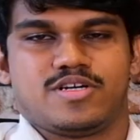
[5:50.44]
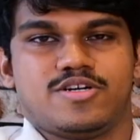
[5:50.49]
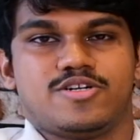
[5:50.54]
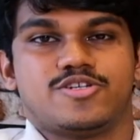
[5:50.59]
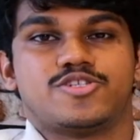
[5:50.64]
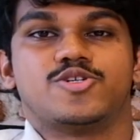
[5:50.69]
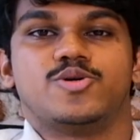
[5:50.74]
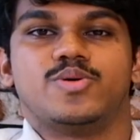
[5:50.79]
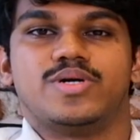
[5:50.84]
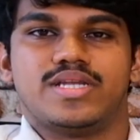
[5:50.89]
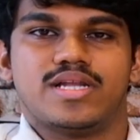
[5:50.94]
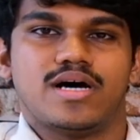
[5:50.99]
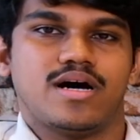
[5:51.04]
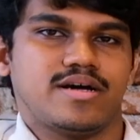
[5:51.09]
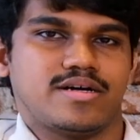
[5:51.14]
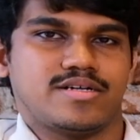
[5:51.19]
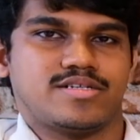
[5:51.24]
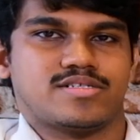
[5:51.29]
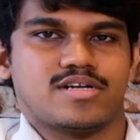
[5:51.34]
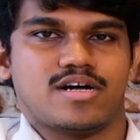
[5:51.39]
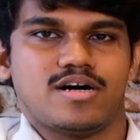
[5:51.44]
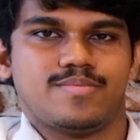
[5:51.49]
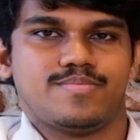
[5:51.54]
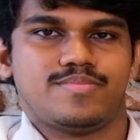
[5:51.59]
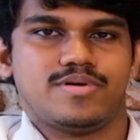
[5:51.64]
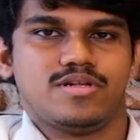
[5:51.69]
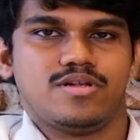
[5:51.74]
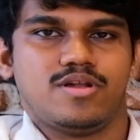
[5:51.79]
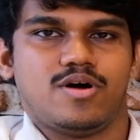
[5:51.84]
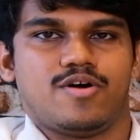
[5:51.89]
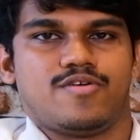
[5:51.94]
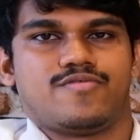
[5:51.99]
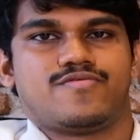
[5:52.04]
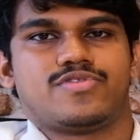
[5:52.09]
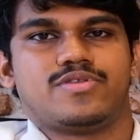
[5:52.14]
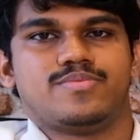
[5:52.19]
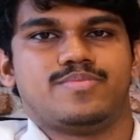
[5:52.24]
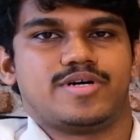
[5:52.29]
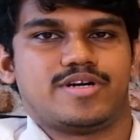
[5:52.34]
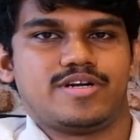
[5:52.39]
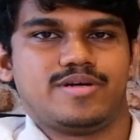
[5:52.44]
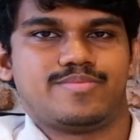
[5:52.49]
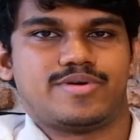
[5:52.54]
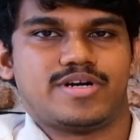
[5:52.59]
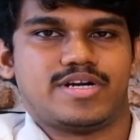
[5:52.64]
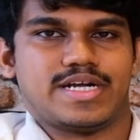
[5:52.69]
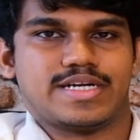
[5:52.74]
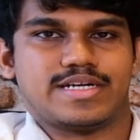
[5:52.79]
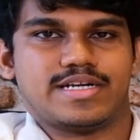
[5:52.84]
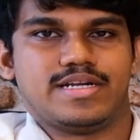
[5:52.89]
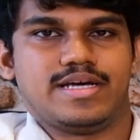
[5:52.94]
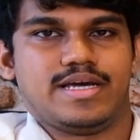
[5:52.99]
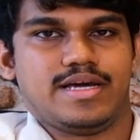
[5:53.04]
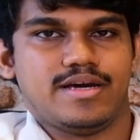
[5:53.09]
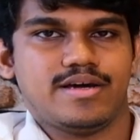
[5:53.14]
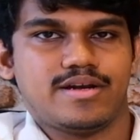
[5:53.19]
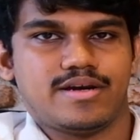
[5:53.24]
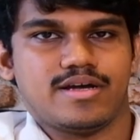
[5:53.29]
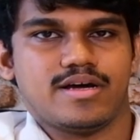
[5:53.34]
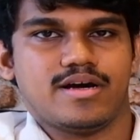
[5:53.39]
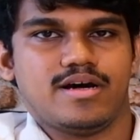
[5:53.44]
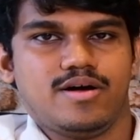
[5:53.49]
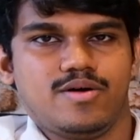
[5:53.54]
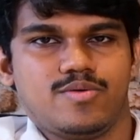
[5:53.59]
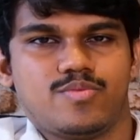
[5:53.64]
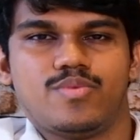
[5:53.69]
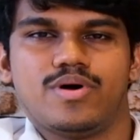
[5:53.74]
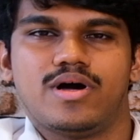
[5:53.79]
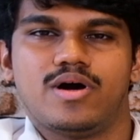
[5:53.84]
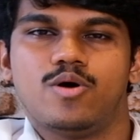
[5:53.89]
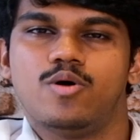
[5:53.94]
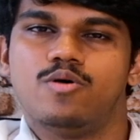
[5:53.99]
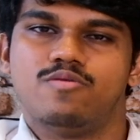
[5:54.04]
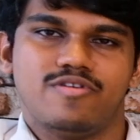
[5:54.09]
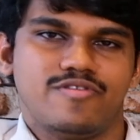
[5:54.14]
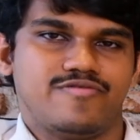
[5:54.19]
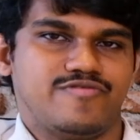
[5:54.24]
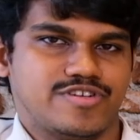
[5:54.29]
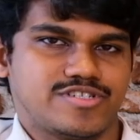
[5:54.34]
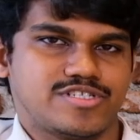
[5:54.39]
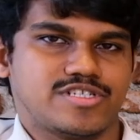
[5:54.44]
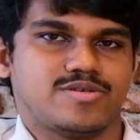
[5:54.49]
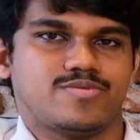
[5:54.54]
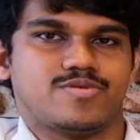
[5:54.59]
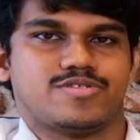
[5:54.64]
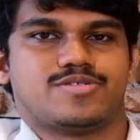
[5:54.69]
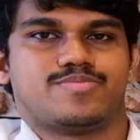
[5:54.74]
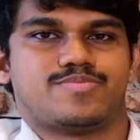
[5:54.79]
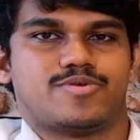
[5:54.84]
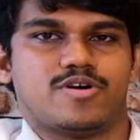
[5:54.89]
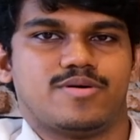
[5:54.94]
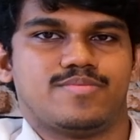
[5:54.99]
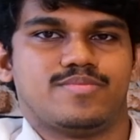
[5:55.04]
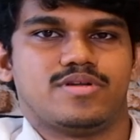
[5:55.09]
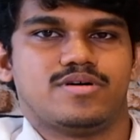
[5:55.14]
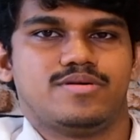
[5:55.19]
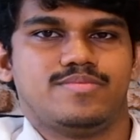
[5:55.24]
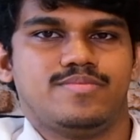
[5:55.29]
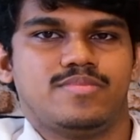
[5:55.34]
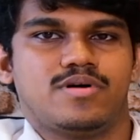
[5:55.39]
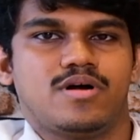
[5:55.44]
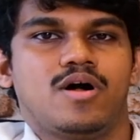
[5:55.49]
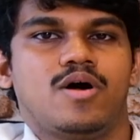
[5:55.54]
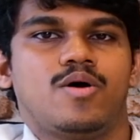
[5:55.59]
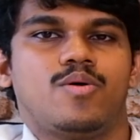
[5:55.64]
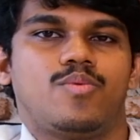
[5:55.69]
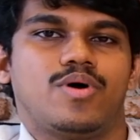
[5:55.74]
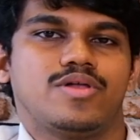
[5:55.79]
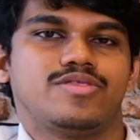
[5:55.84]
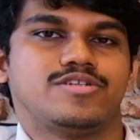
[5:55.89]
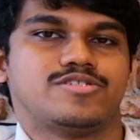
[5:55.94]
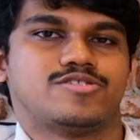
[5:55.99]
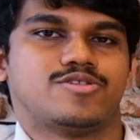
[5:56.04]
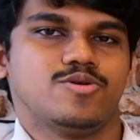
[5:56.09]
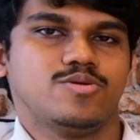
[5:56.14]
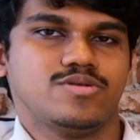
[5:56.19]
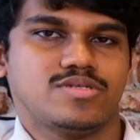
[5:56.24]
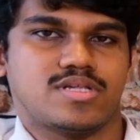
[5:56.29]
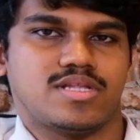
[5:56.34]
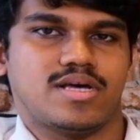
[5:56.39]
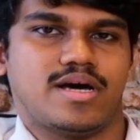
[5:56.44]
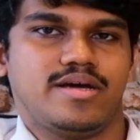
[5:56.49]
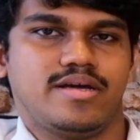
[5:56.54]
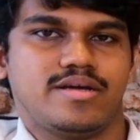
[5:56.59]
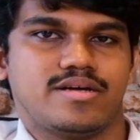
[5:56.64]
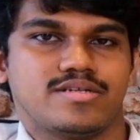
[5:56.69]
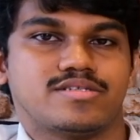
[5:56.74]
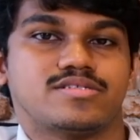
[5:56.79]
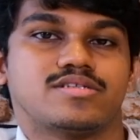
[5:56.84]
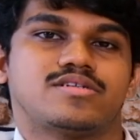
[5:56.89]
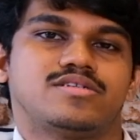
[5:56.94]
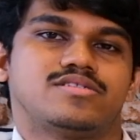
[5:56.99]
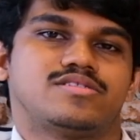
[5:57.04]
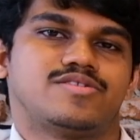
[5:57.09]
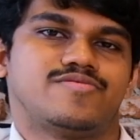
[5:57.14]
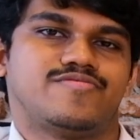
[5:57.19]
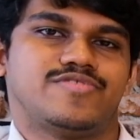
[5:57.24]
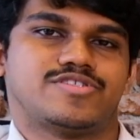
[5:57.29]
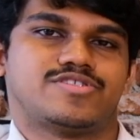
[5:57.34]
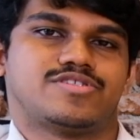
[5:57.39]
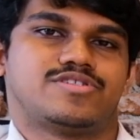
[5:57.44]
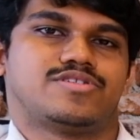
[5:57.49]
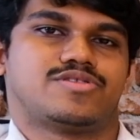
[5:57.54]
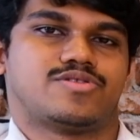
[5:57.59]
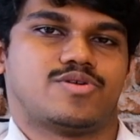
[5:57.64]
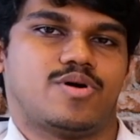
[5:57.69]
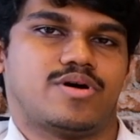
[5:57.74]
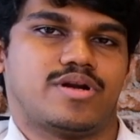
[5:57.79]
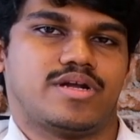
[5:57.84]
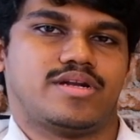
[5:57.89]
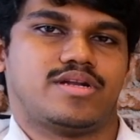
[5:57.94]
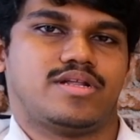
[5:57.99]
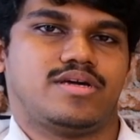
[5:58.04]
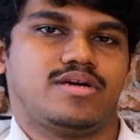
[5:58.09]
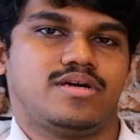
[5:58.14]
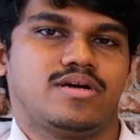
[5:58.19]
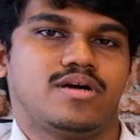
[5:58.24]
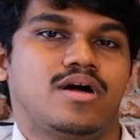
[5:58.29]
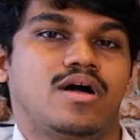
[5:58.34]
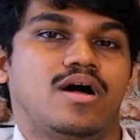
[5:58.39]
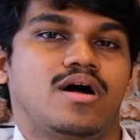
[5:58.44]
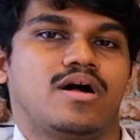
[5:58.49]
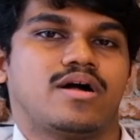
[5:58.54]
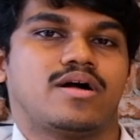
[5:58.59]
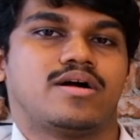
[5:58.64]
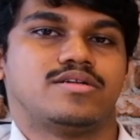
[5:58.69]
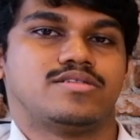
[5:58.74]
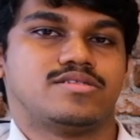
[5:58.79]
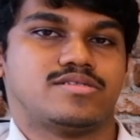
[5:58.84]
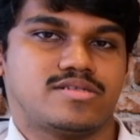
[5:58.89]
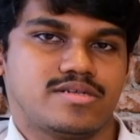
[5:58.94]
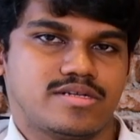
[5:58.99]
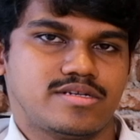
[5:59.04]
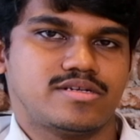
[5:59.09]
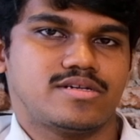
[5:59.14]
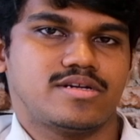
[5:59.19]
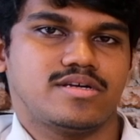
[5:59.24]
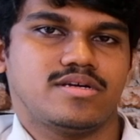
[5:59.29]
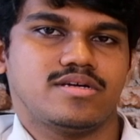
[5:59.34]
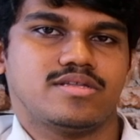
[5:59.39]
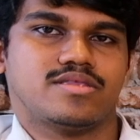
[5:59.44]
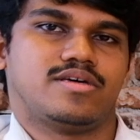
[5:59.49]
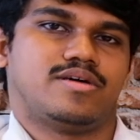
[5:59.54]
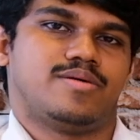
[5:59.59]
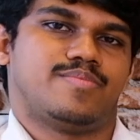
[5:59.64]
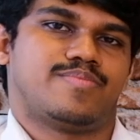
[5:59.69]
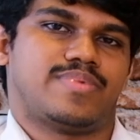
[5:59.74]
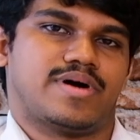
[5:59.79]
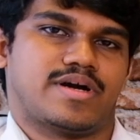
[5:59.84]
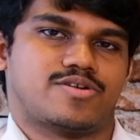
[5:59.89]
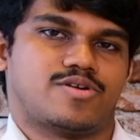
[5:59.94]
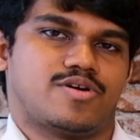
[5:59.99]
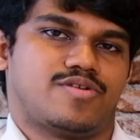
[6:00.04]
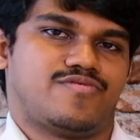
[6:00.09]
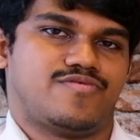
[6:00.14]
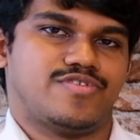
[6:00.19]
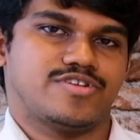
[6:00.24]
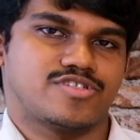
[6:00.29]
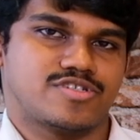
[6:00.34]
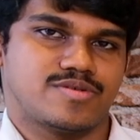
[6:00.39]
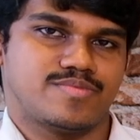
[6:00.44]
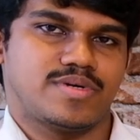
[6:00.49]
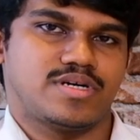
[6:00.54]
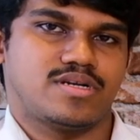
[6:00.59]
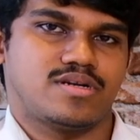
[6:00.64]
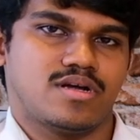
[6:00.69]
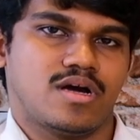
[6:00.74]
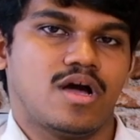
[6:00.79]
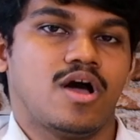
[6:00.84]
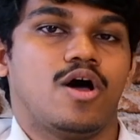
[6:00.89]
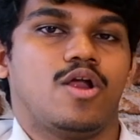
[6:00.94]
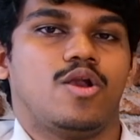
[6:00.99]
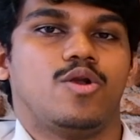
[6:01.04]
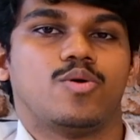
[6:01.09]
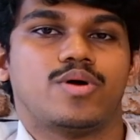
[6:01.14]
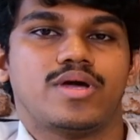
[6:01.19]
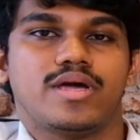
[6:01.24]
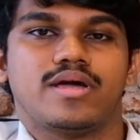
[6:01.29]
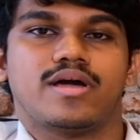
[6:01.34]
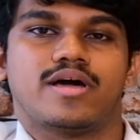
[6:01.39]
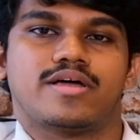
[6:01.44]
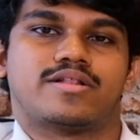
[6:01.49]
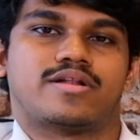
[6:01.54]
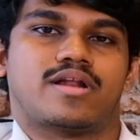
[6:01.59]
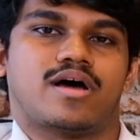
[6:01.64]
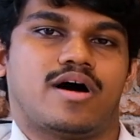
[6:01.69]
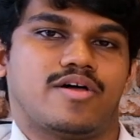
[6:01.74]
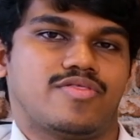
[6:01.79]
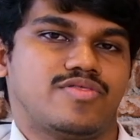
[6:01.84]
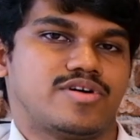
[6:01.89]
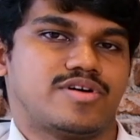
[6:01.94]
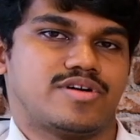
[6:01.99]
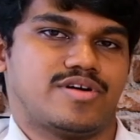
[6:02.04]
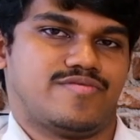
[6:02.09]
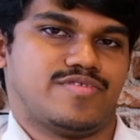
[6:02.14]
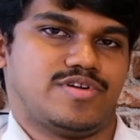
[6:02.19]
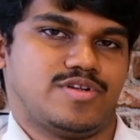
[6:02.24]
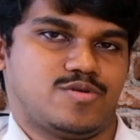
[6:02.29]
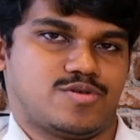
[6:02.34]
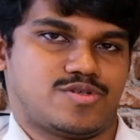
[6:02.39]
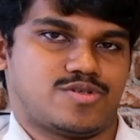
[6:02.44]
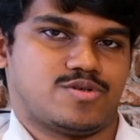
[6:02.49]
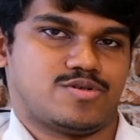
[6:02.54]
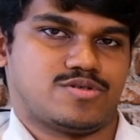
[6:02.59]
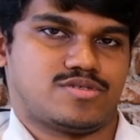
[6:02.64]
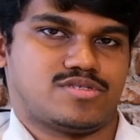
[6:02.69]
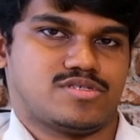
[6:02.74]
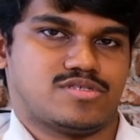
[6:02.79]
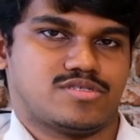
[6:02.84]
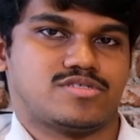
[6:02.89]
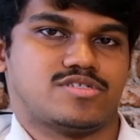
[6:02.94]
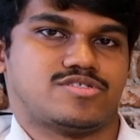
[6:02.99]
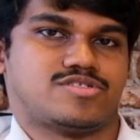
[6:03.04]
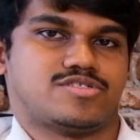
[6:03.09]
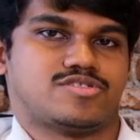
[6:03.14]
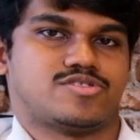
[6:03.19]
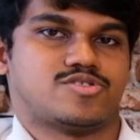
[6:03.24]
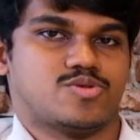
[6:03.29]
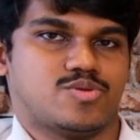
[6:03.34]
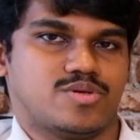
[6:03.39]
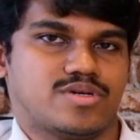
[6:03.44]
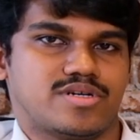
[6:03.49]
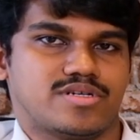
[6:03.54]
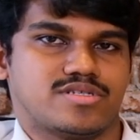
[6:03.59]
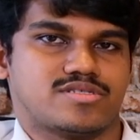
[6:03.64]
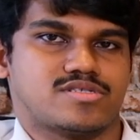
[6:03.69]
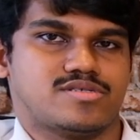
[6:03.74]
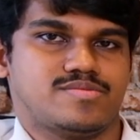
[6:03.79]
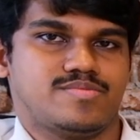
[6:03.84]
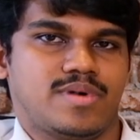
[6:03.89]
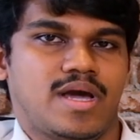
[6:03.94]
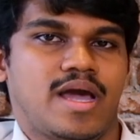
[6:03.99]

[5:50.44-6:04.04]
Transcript: So in our example of the marine protected area where overfishing was a problem, what this looks like is the Conservation Authority considering the impact on fishermen, looking at other revenue sources such as tourism,